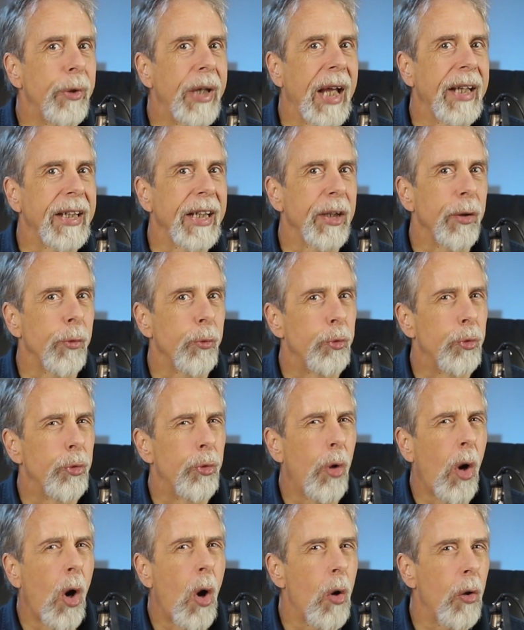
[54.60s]
get it
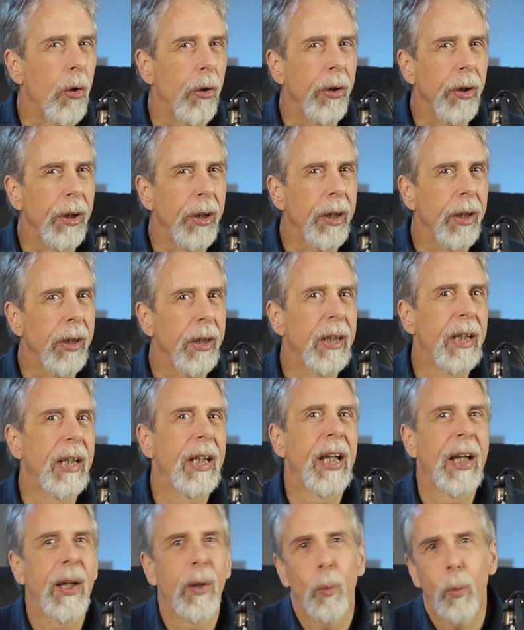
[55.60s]
wrong,
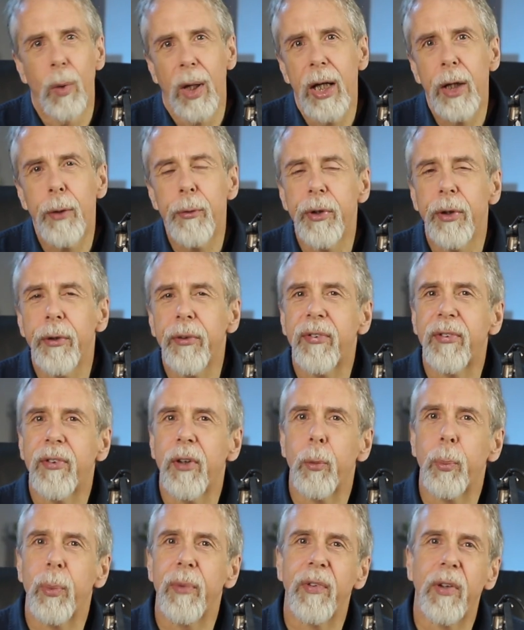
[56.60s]
well, you're
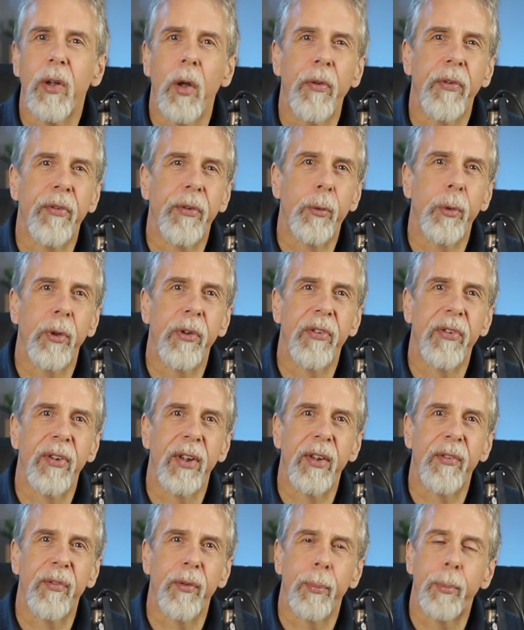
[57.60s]
stuck with the
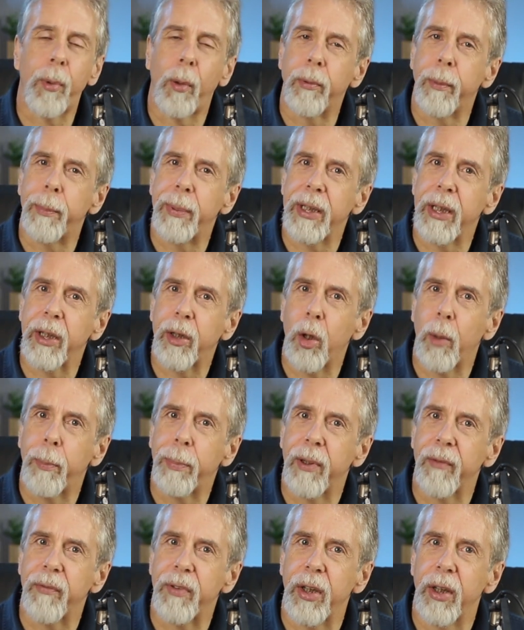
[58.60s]
consequences for probably a
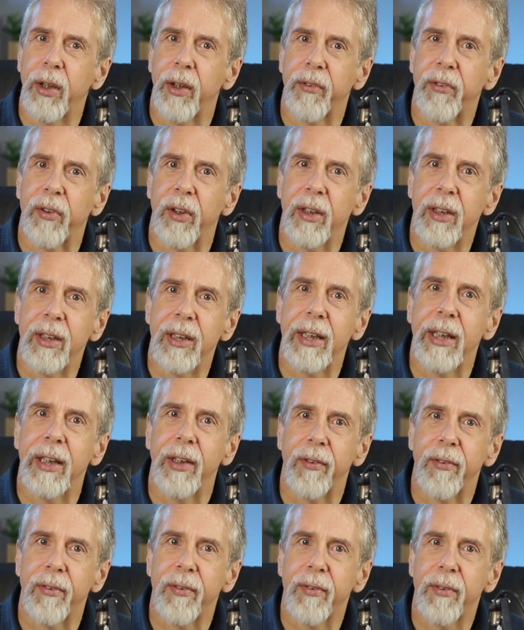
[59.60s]
couple of years at
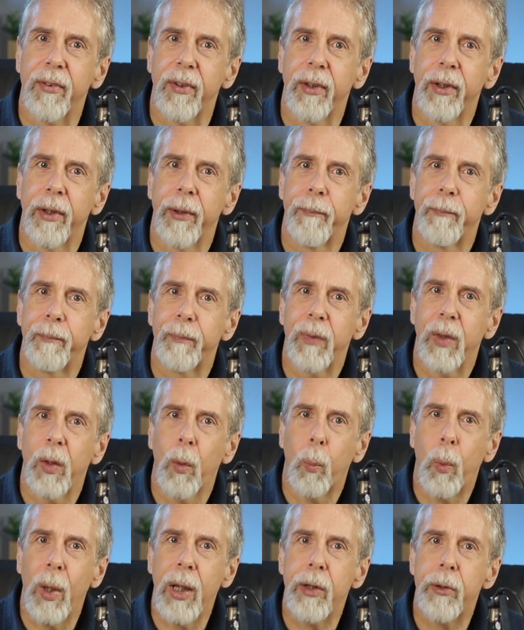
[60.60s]
least.
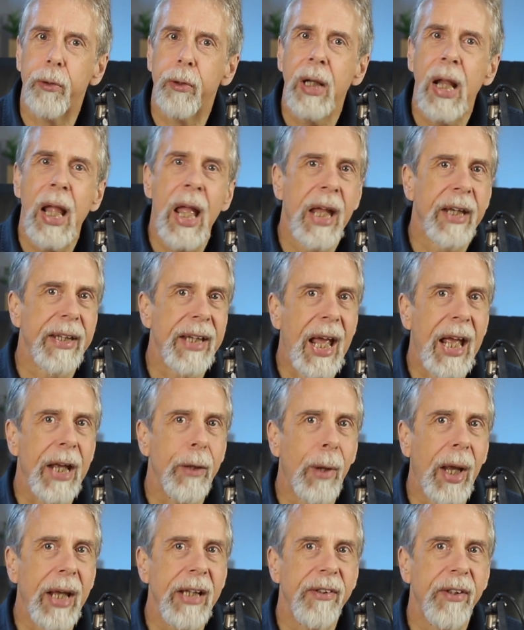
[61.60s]
Well,
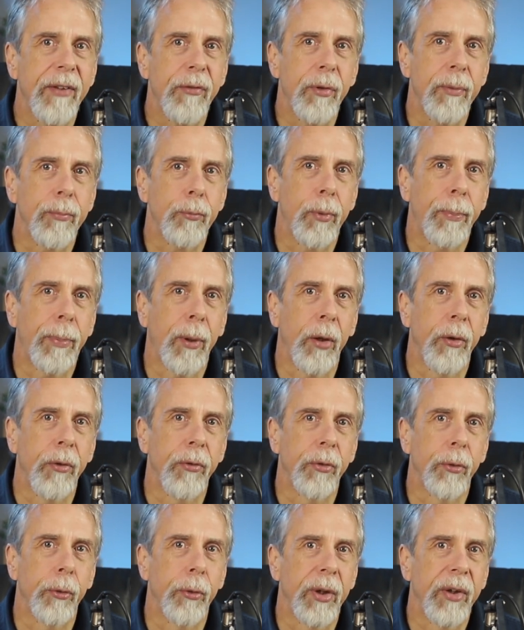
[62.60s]
now a different
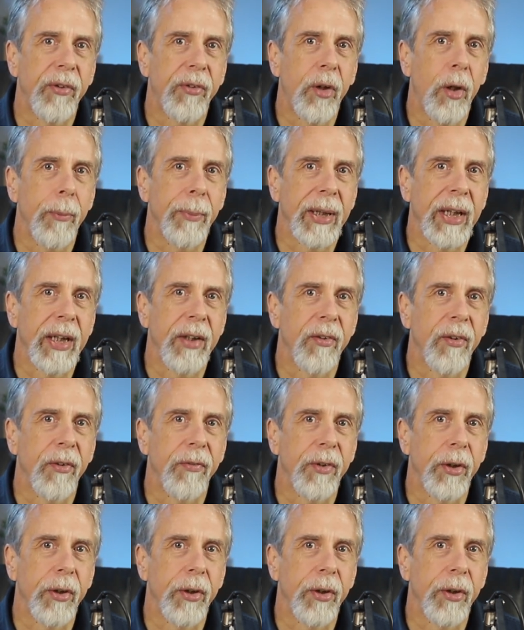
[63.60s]
proposal is coming into